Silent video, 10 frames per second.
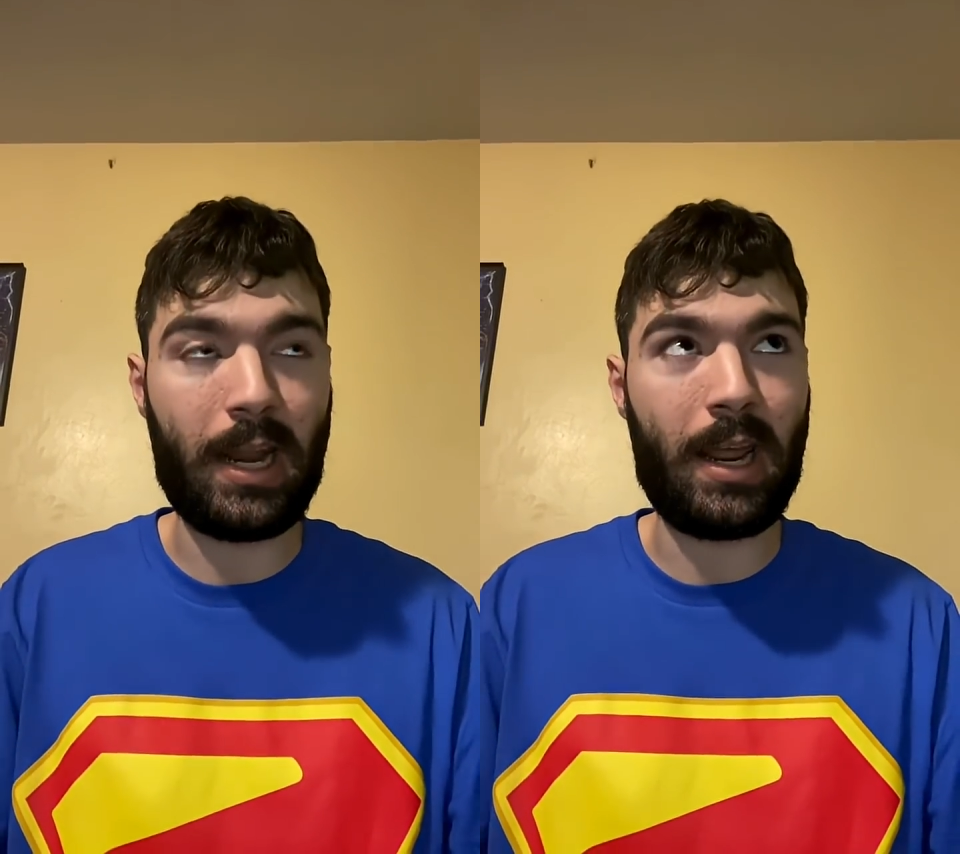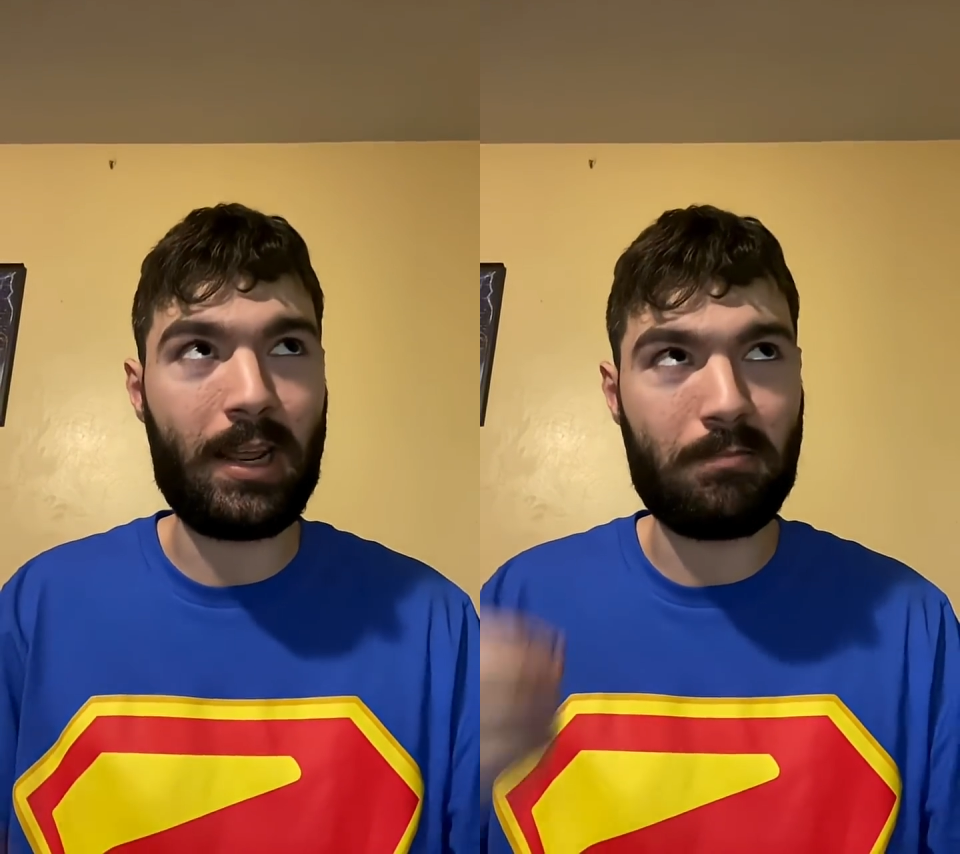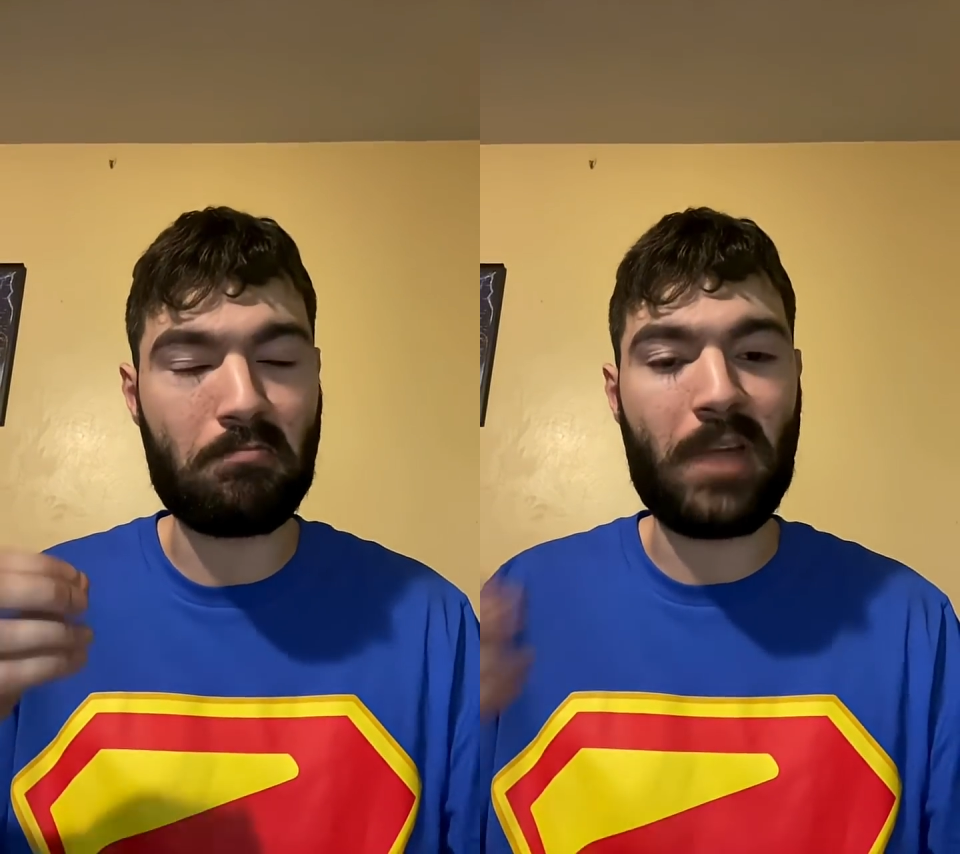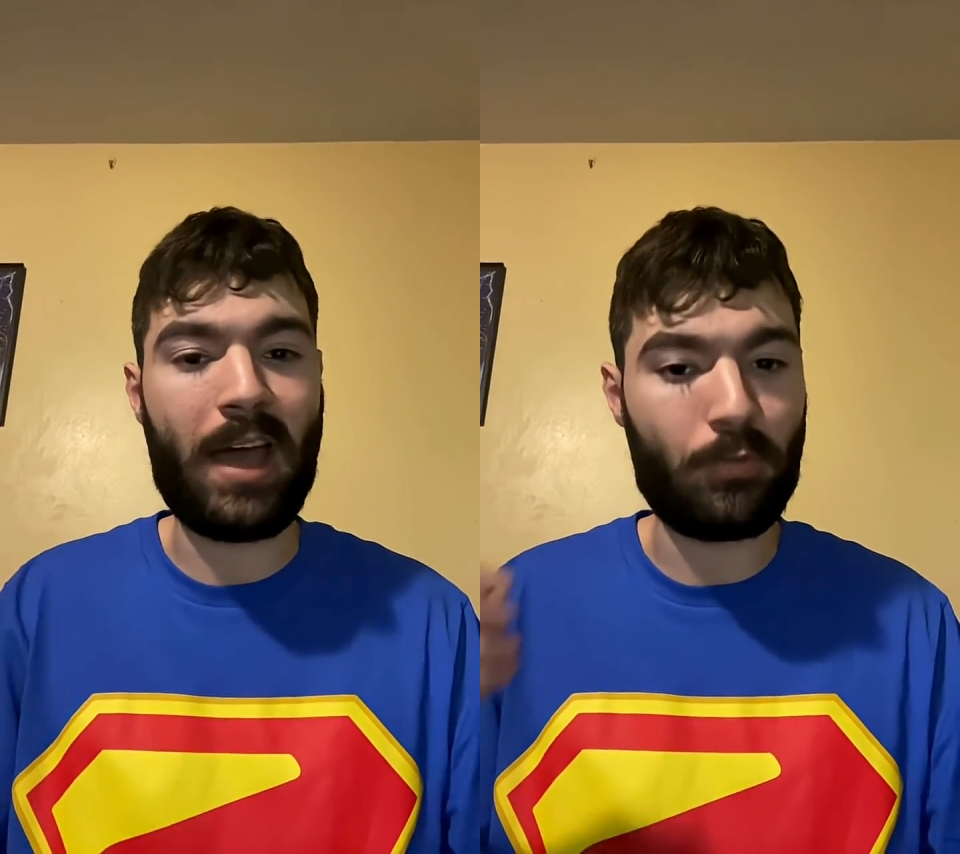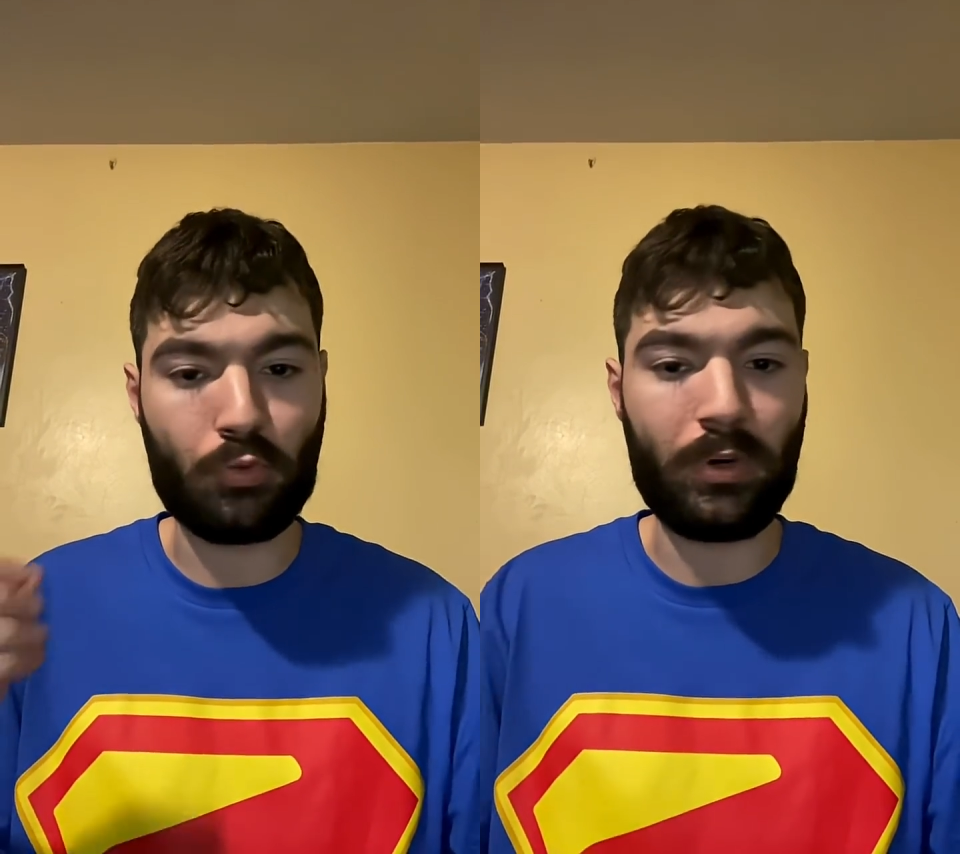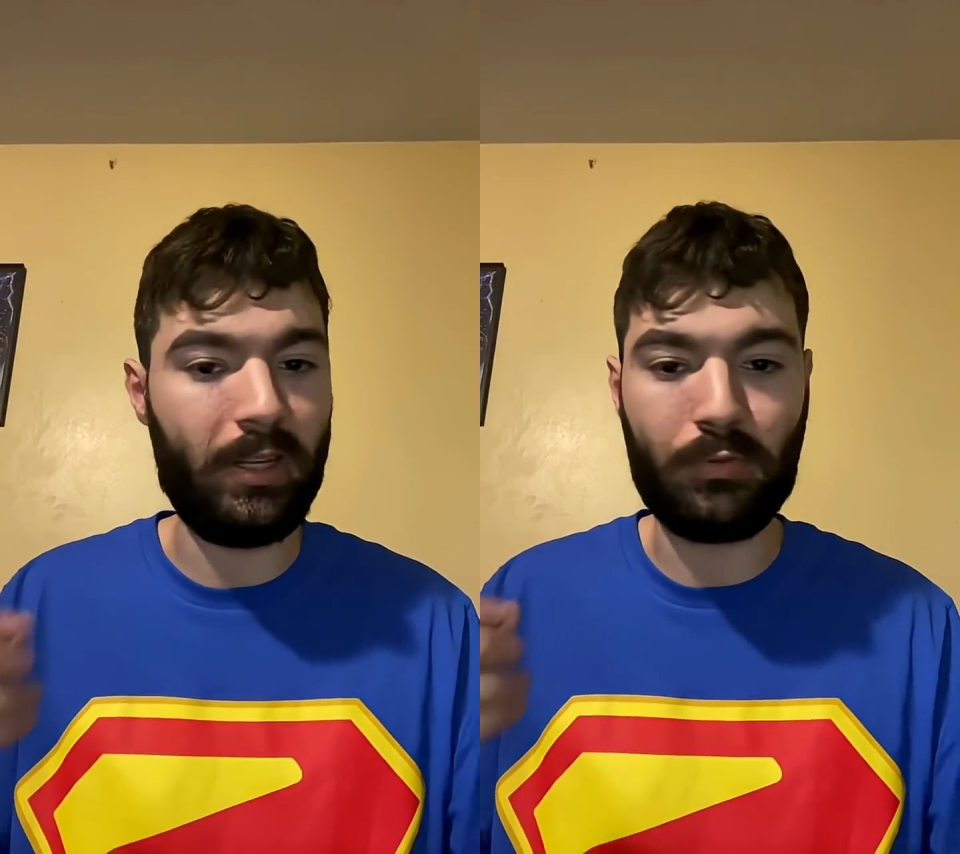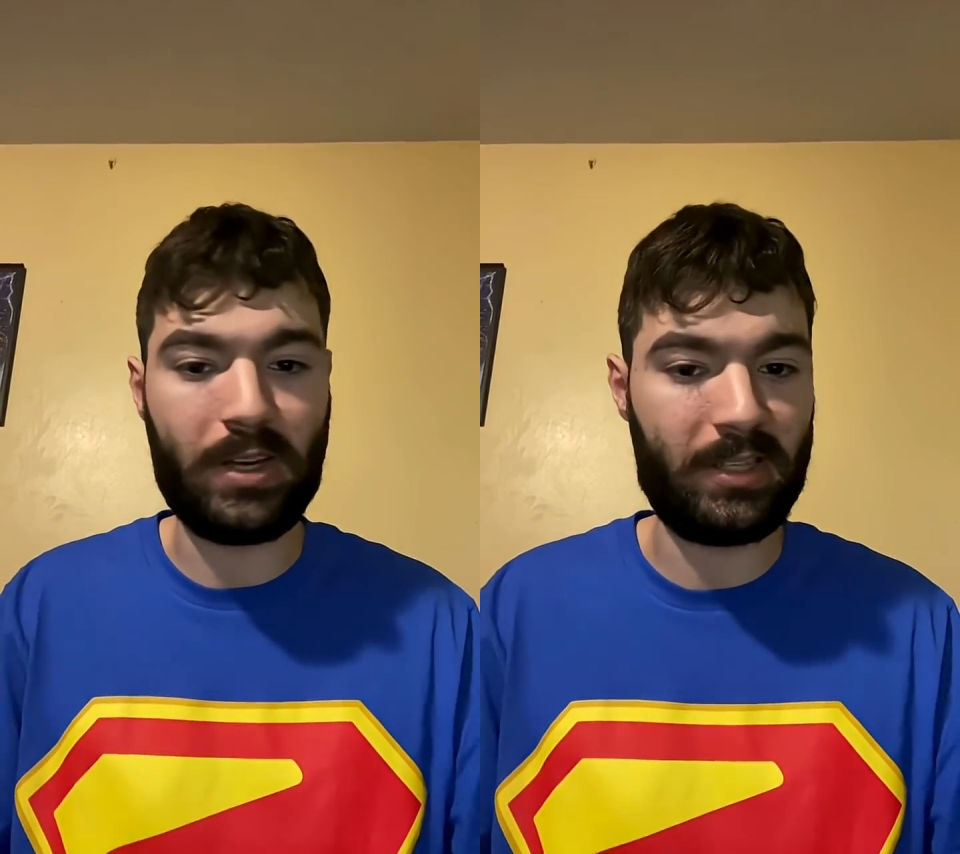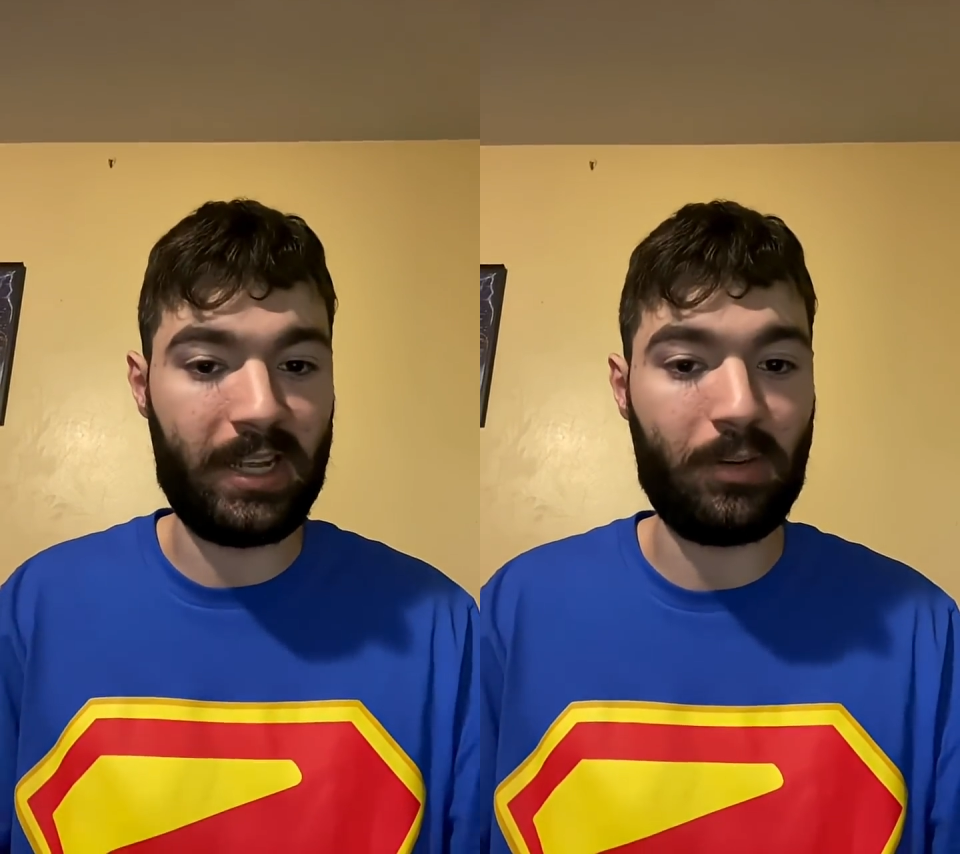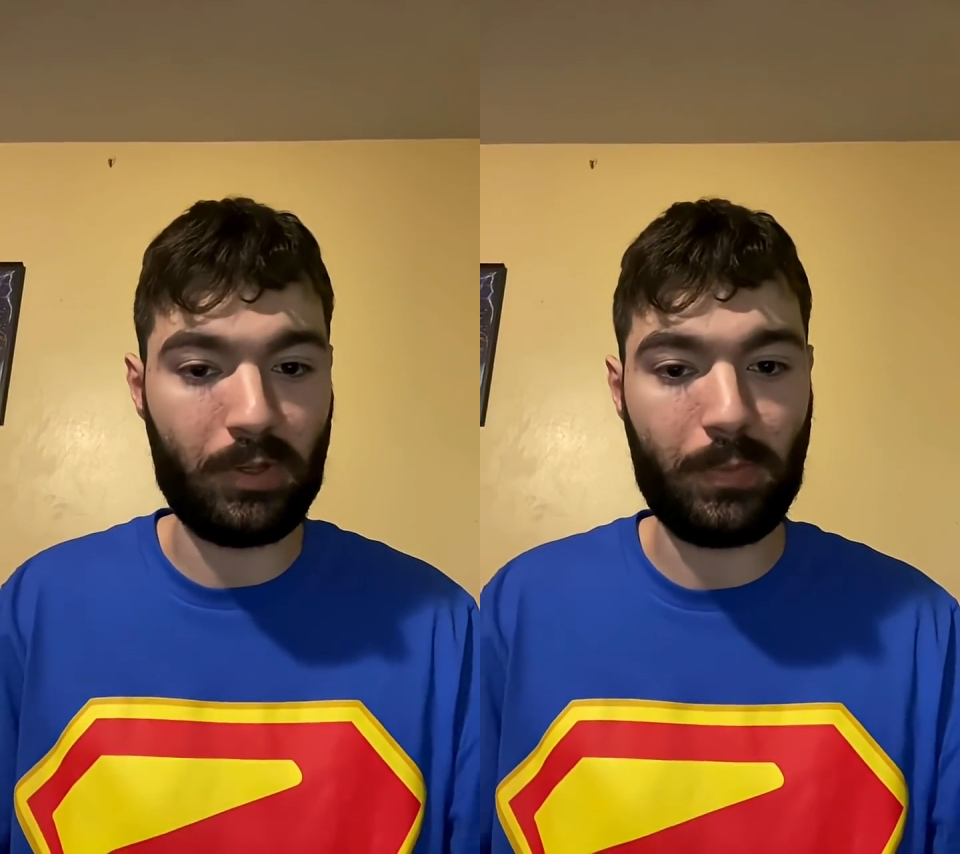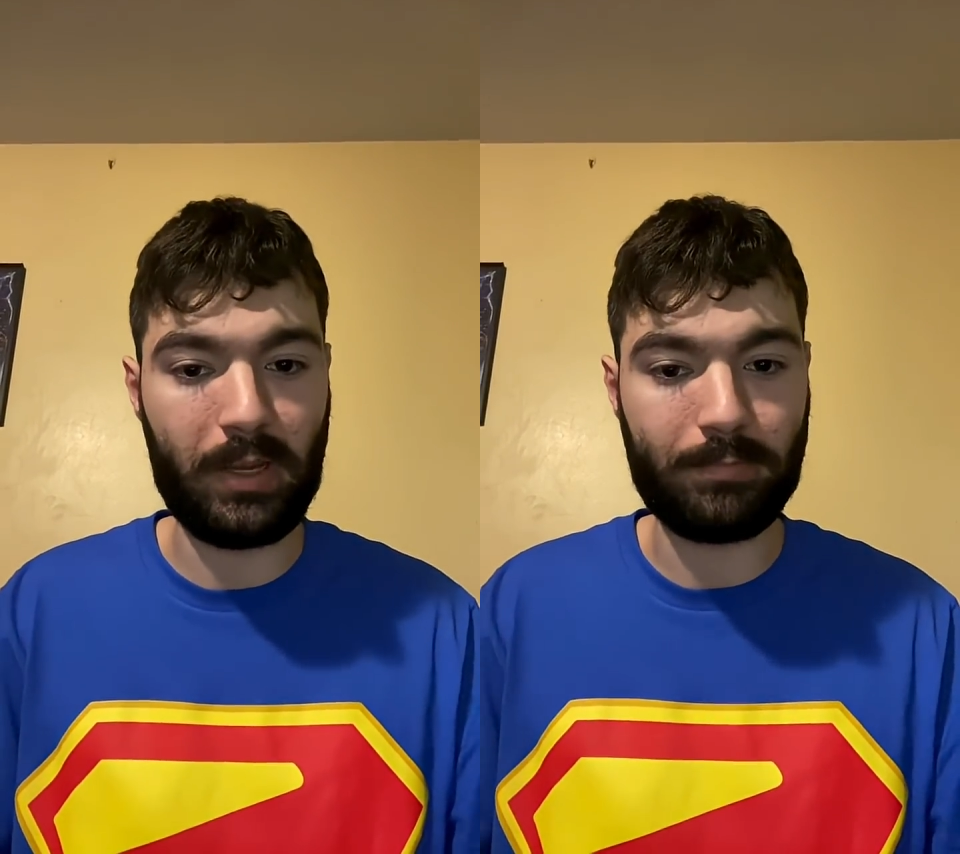and that really resonated
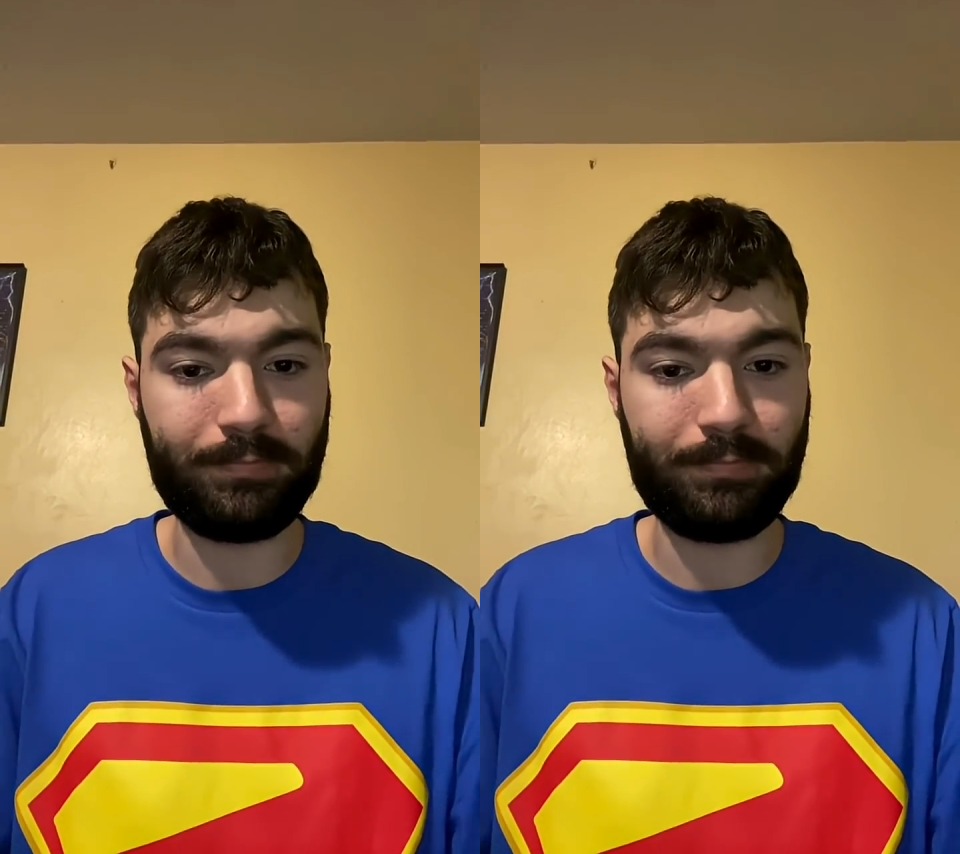with me.